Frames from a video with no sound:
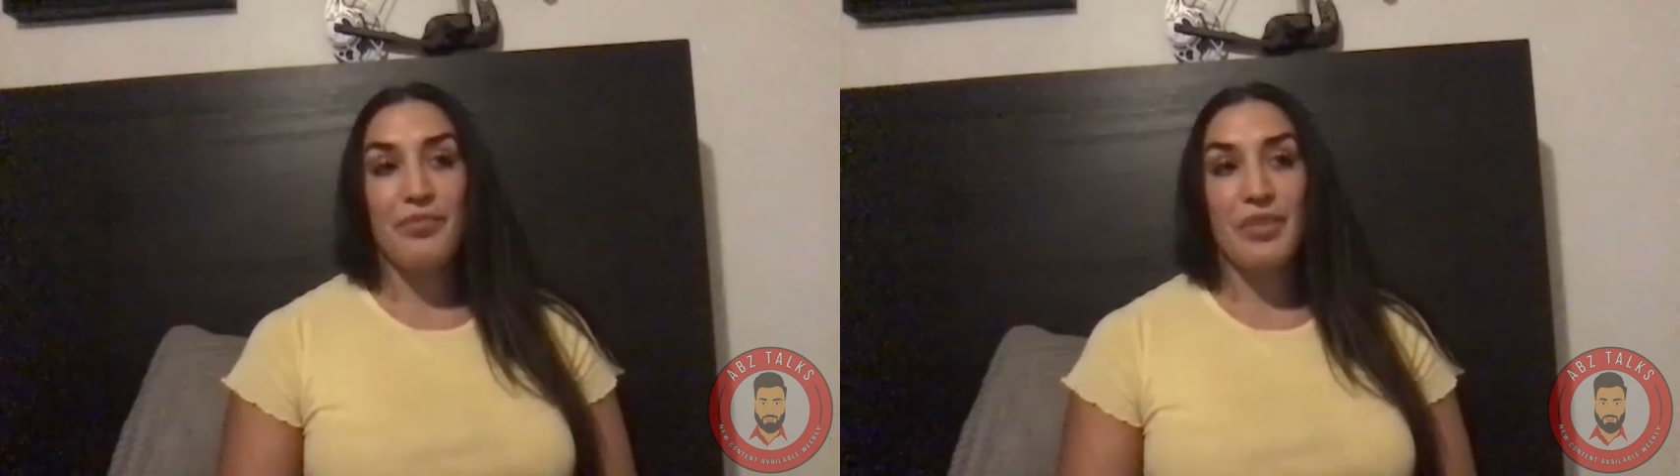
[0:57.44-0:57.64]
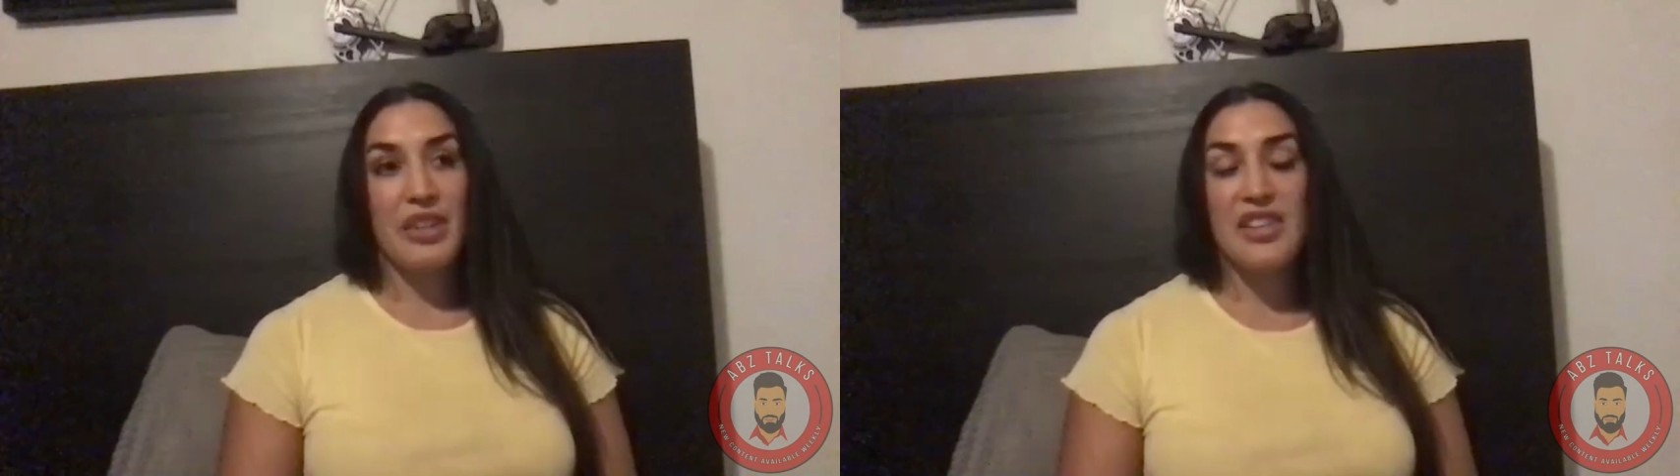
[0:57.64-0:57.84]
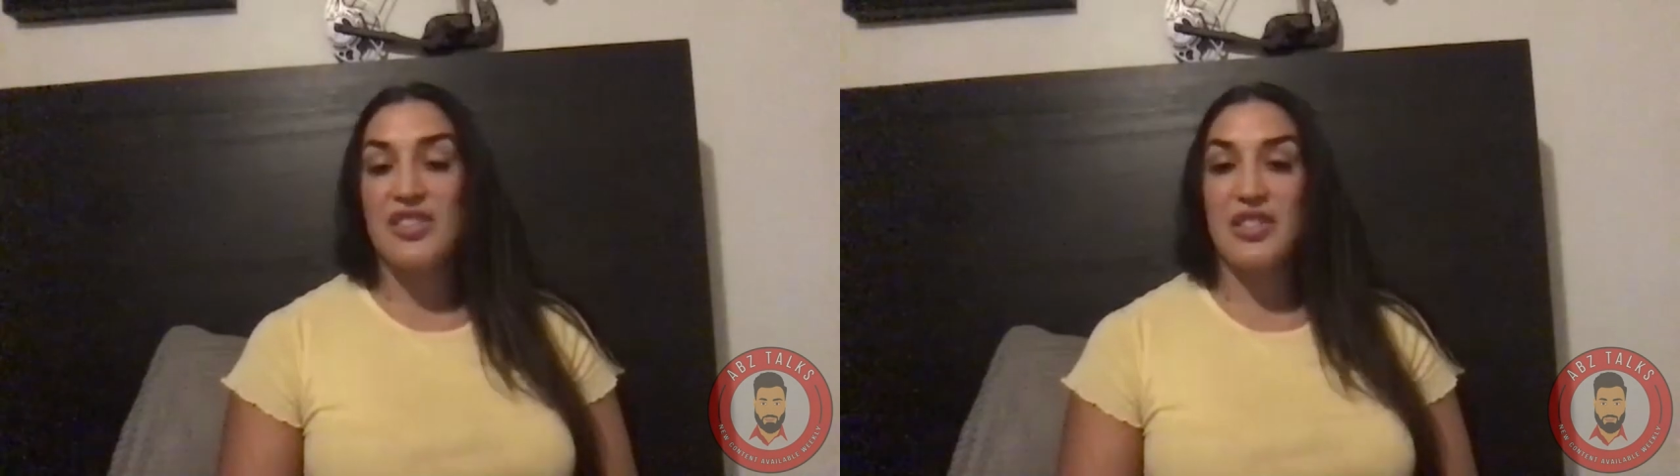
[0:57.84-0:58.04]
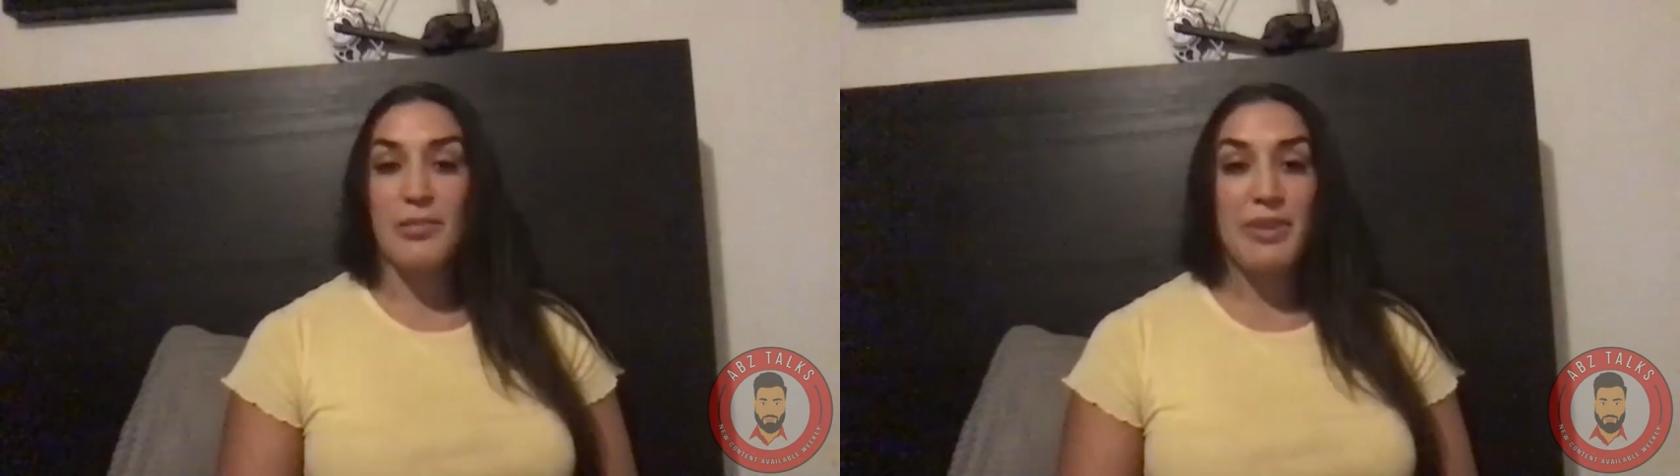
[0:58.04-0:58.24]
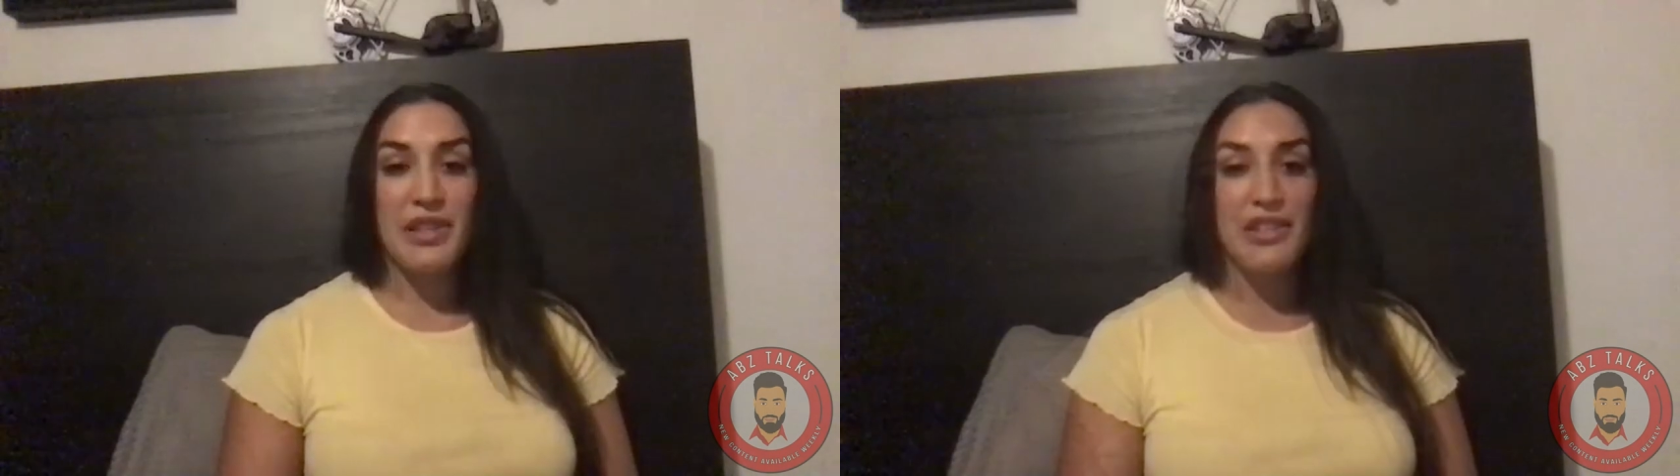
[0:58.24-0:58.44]
he's just
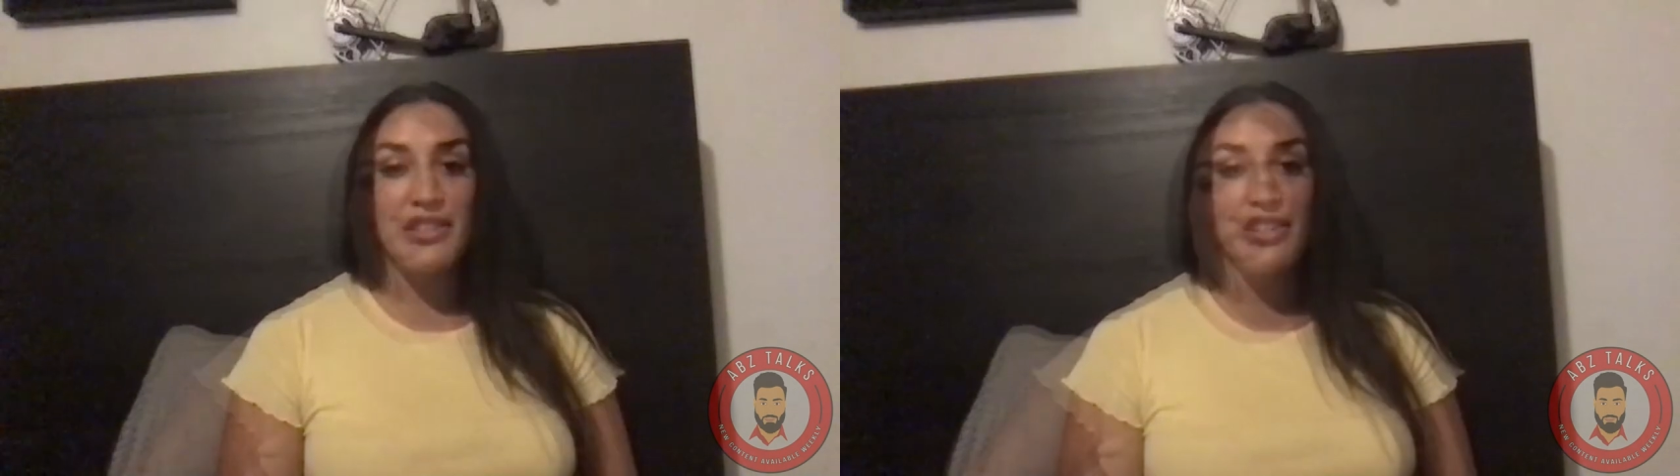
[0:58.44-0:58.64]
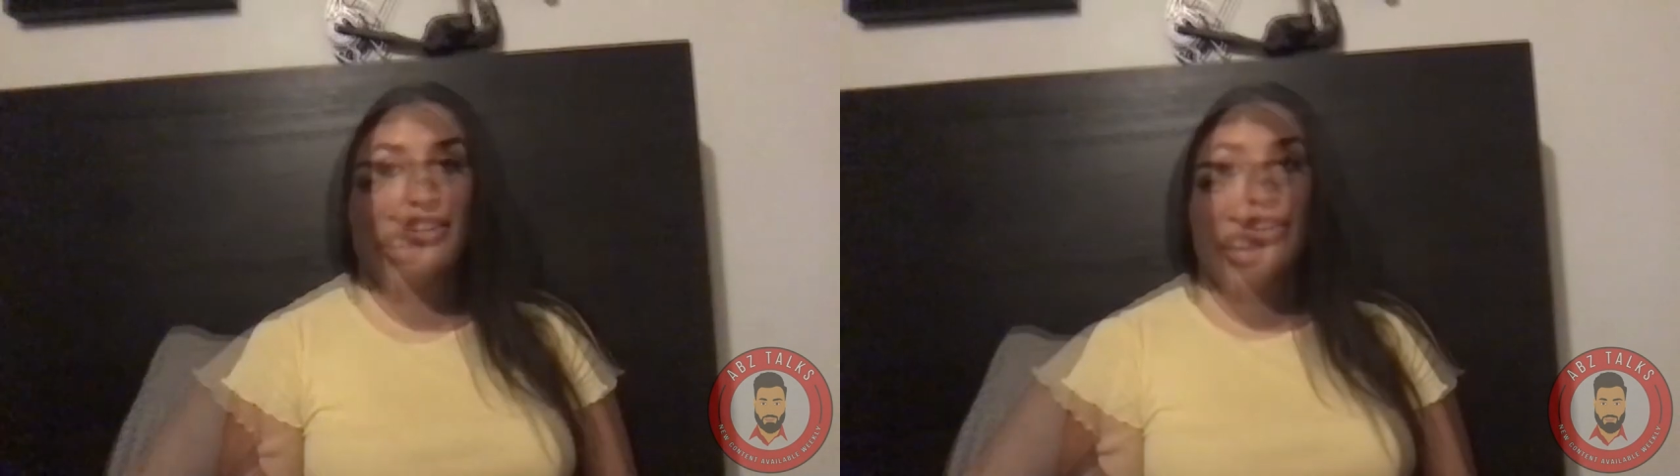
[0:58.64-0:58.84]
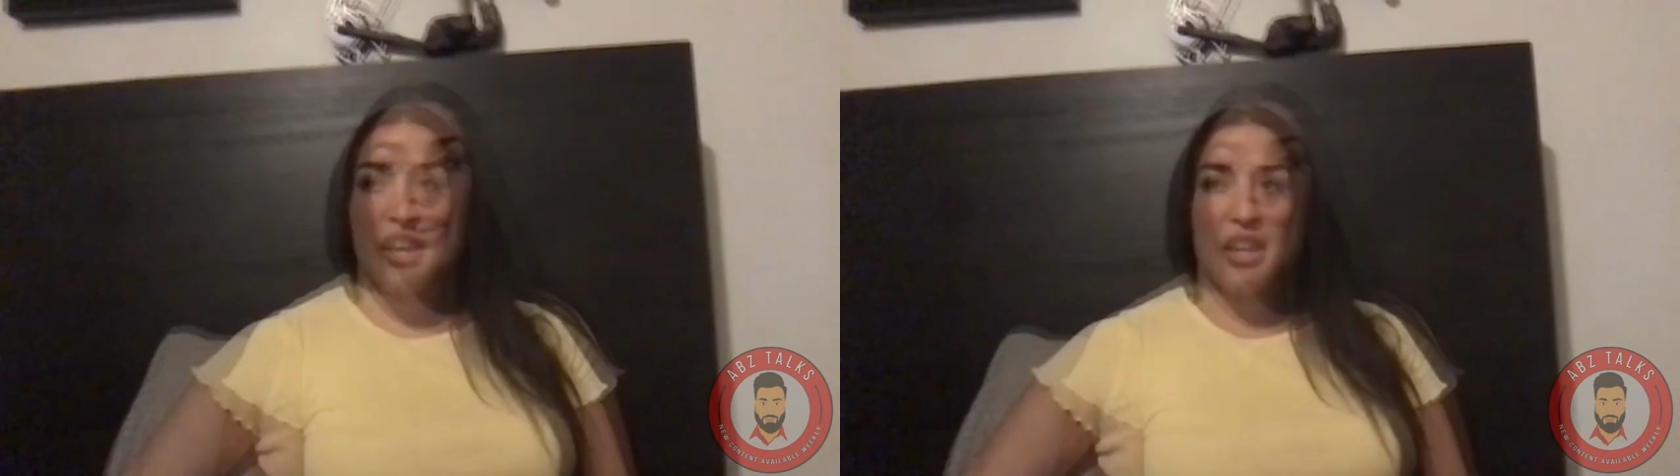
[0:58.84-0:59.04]
a beast, you know.